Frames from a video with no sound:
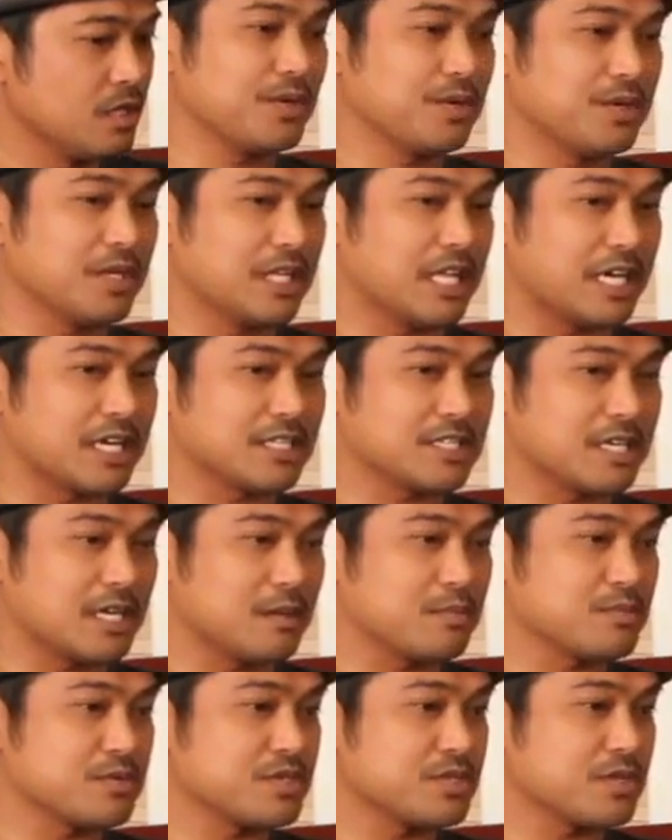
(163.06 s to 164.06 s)
So a lot of
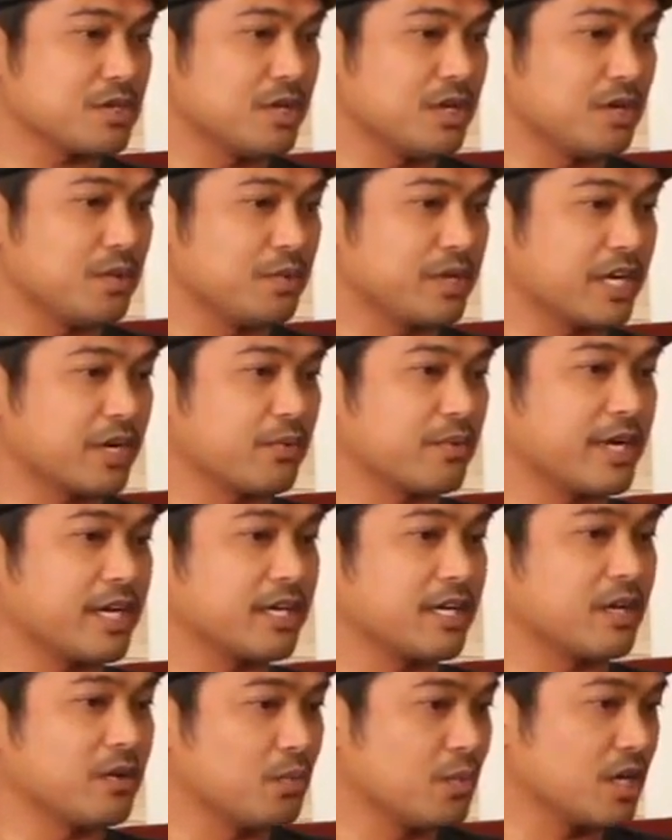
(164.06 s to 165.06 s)
times when I
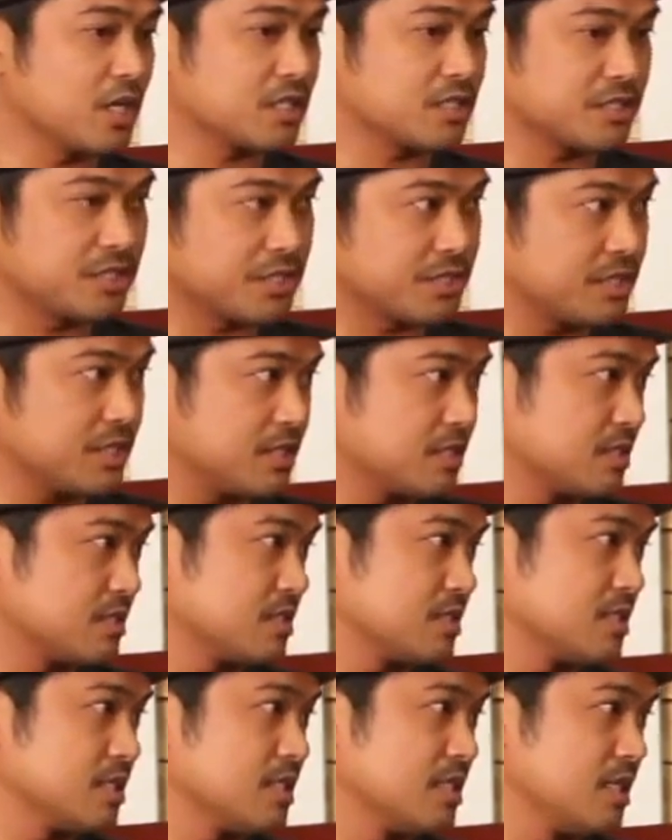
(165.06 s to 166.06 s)
write, I walk the
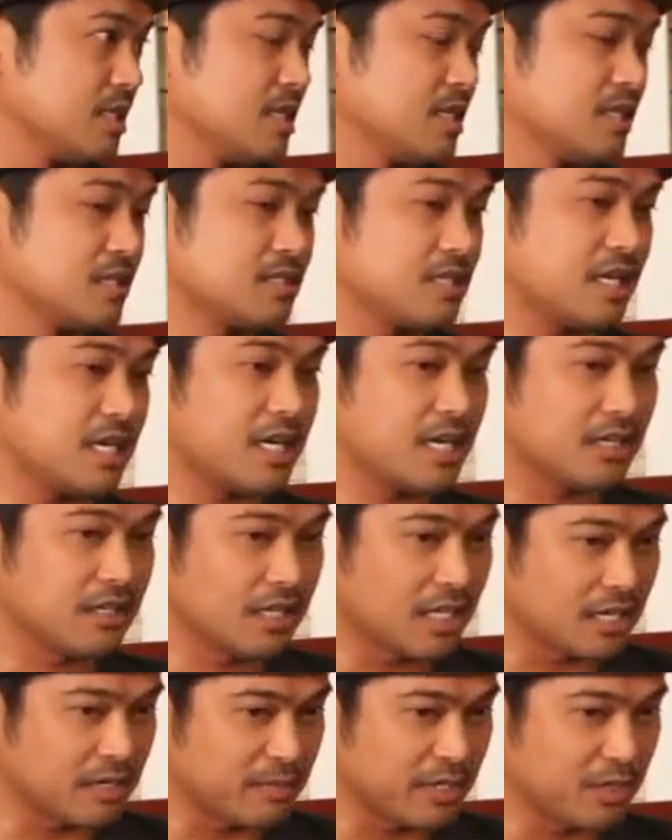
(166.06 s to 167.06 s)
streets, say hi to
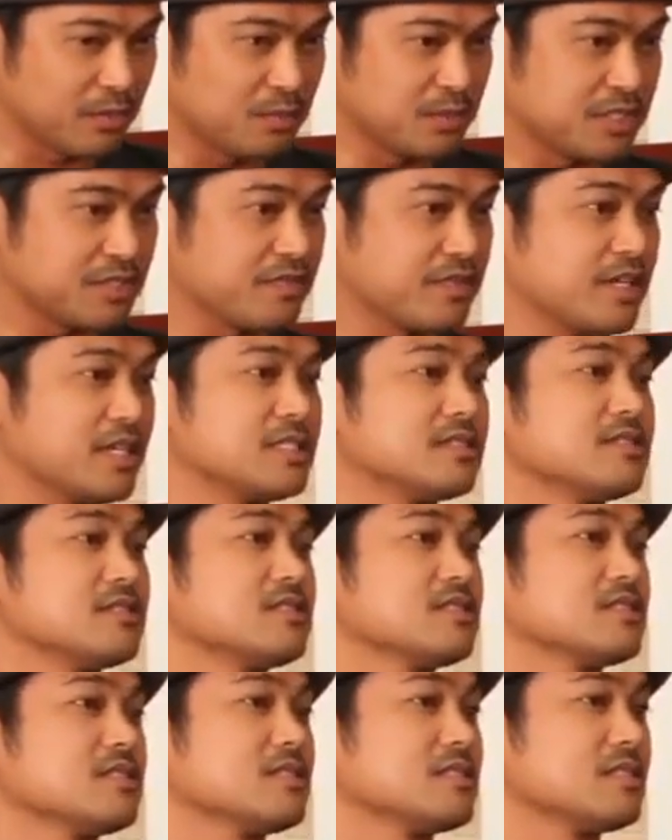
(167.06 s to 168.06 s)
a lot of my homeless
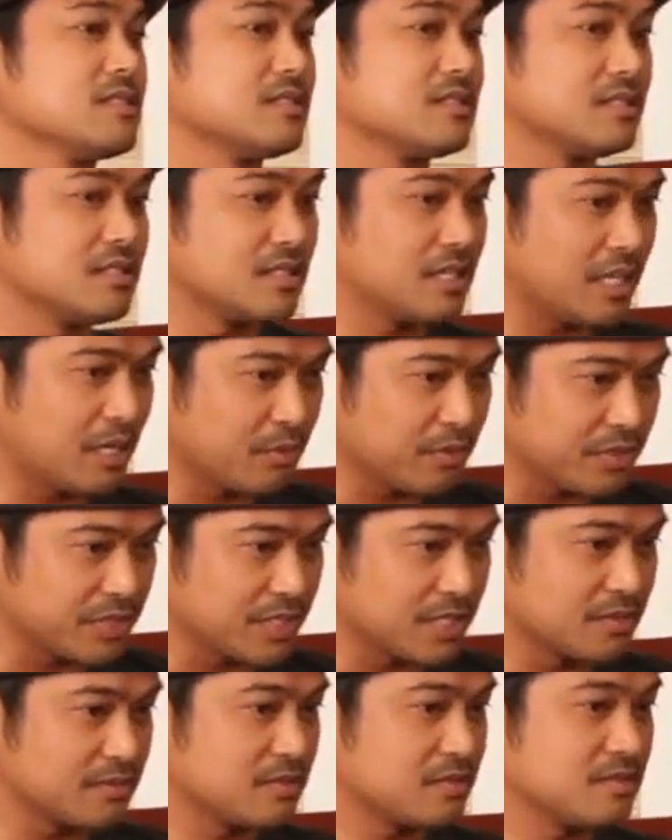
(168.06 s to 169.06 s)
friends and the
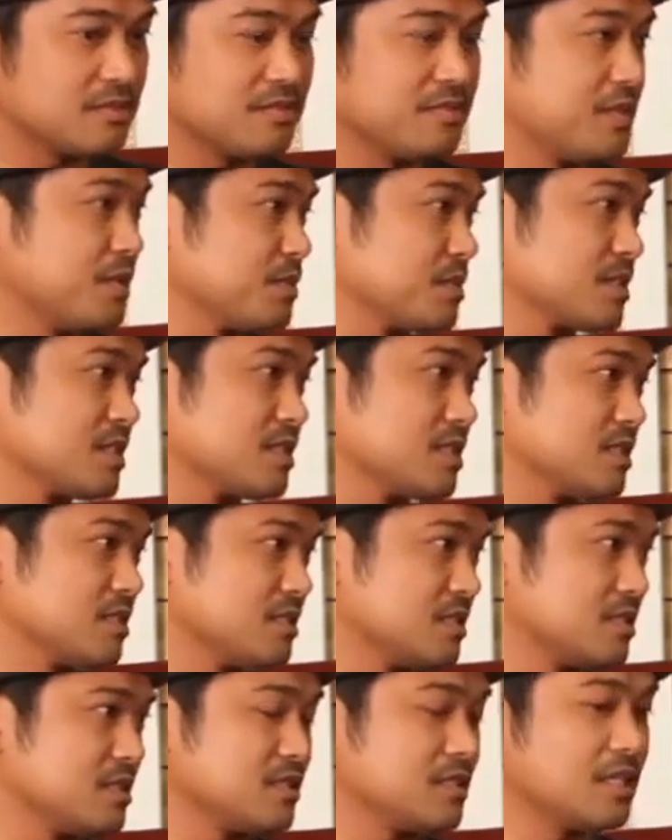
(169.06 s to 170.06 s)
neighborhood folks,
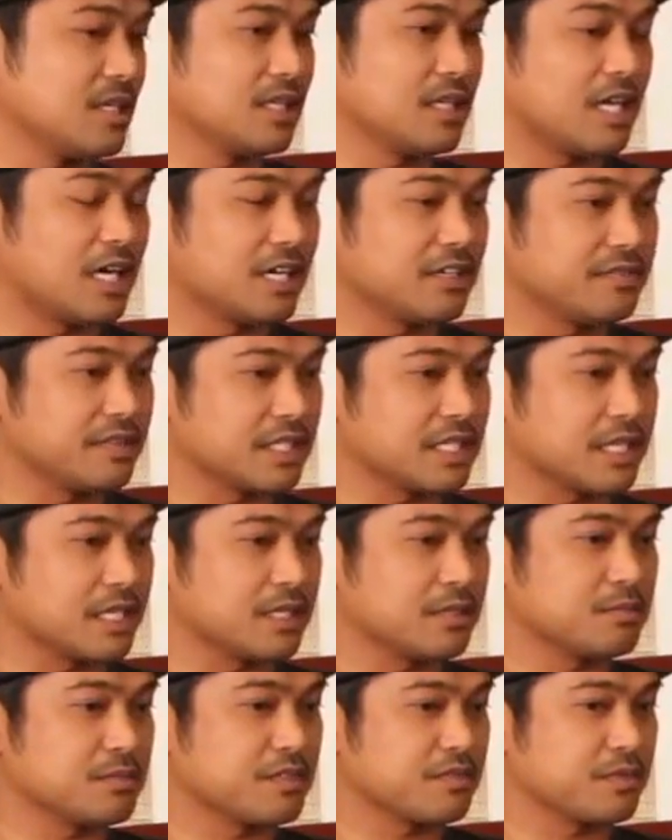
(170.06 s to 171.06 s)
and a lot of it
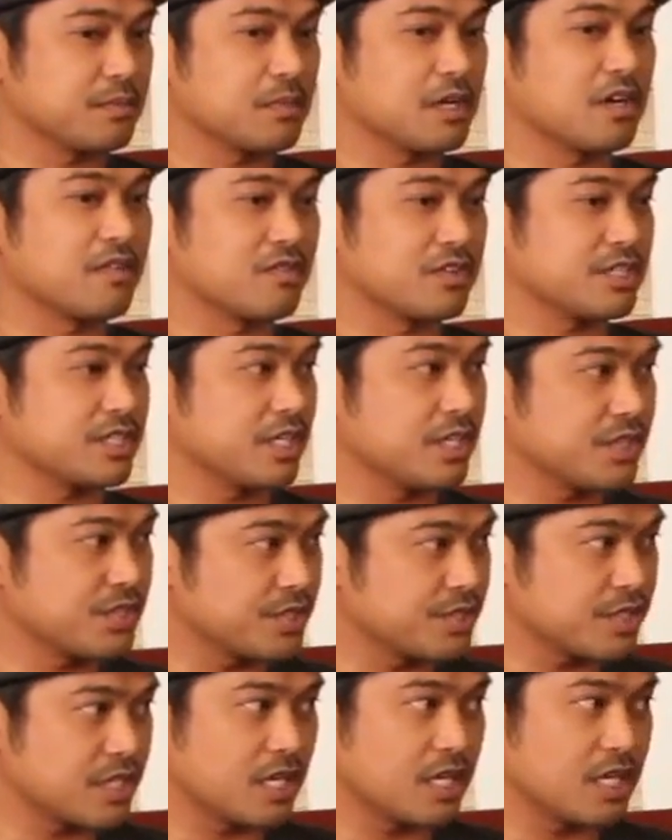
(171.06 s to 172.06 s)
comes from
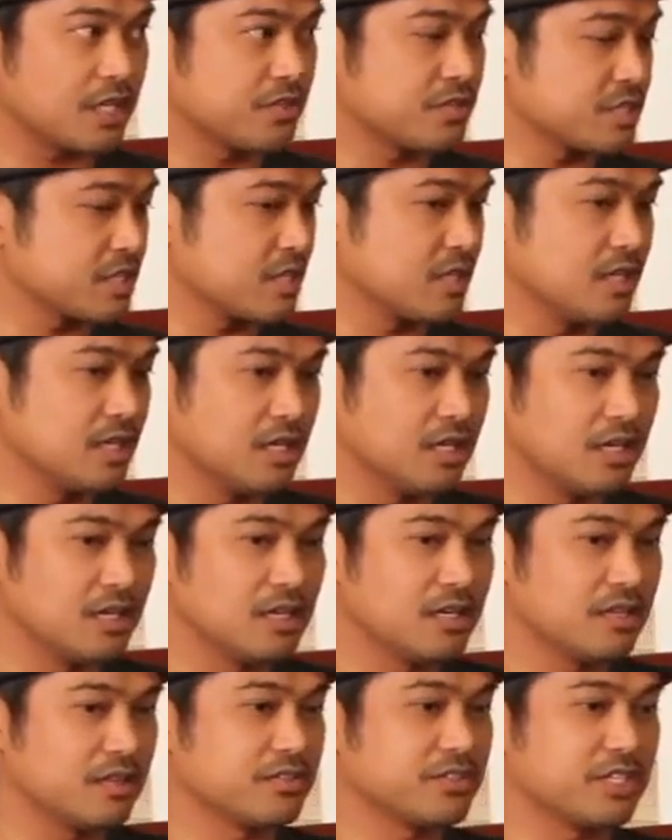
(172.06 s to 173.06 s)
conversations I had. There's a
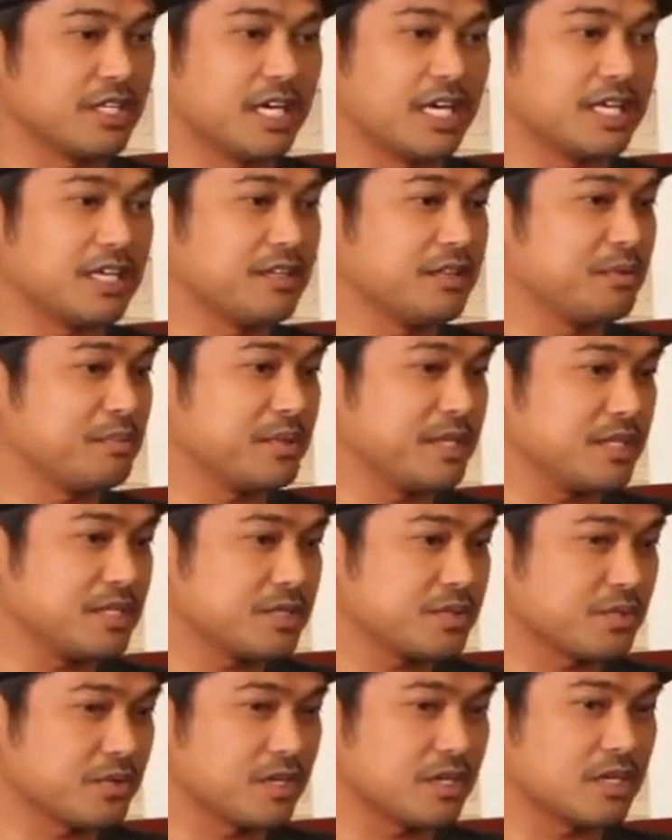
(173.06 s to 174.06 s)
line in the
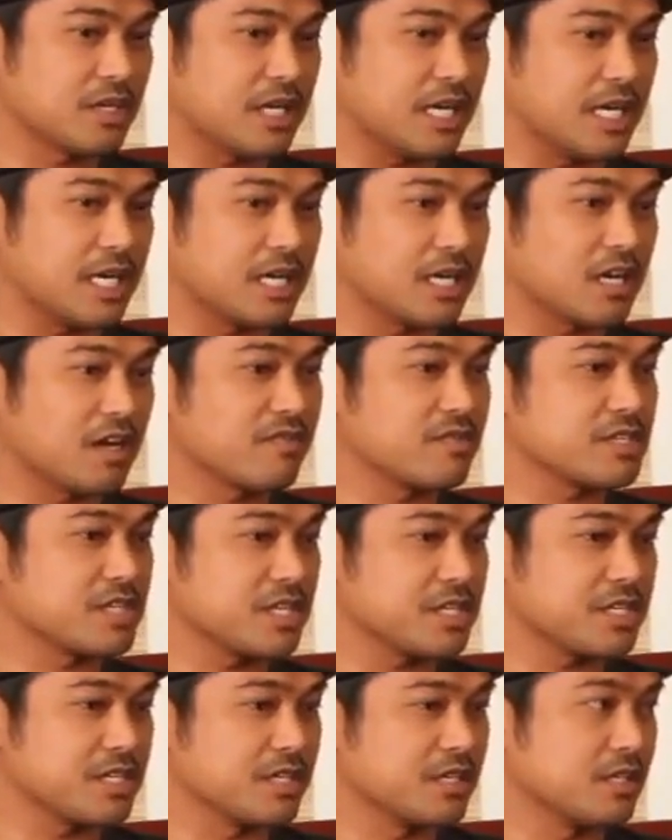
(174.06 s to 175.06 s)
piece where I had a
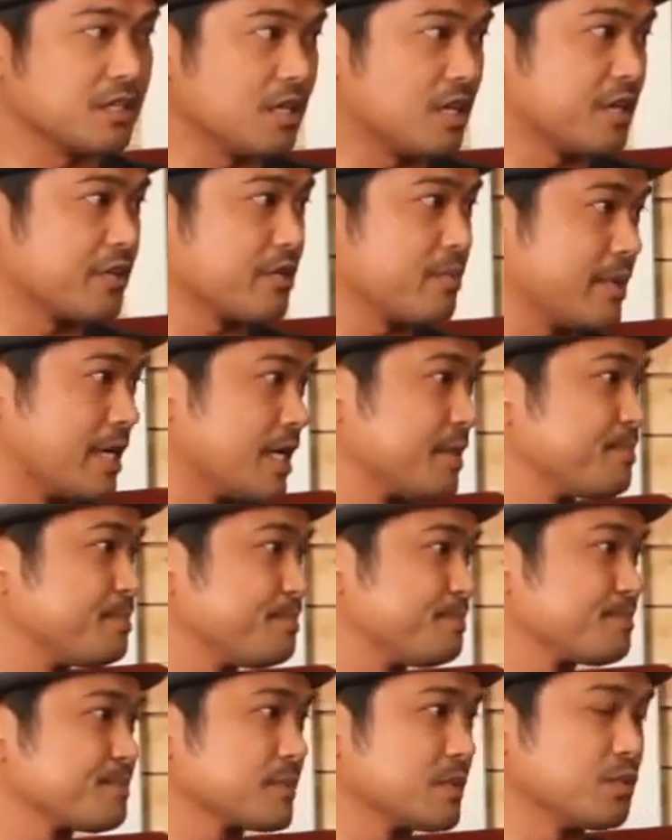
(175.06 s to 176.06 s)
conversation in a laundromat
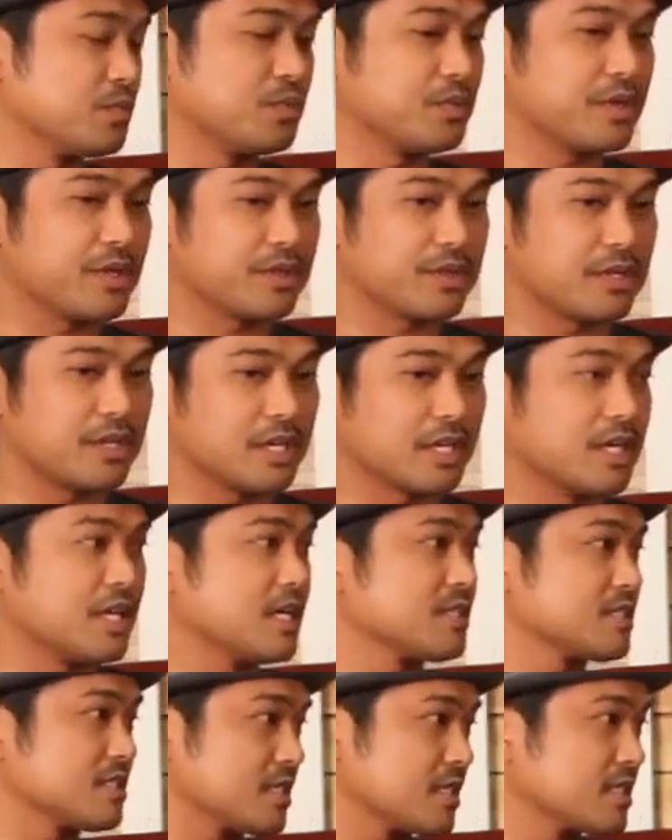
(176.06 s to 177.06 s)
with an
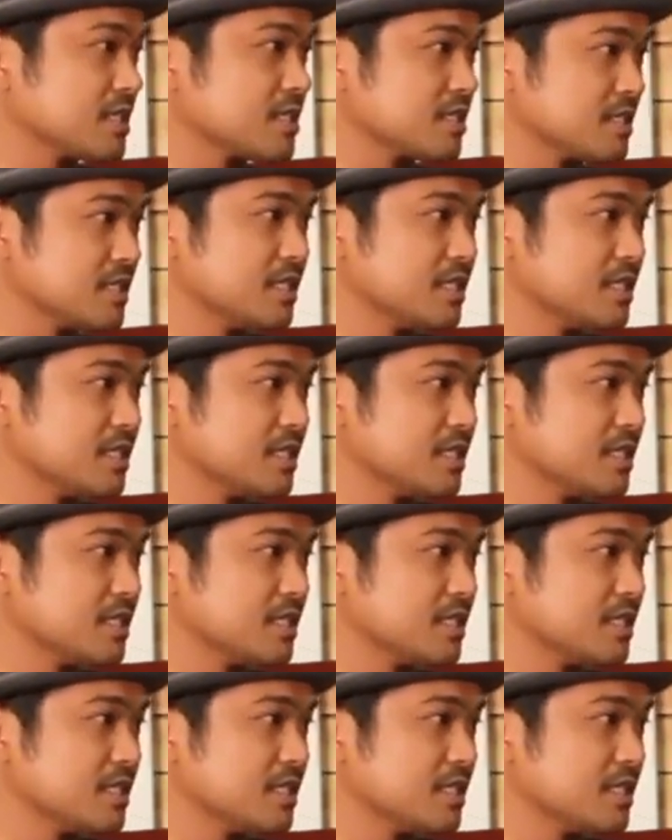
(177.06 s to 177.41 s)
agnostic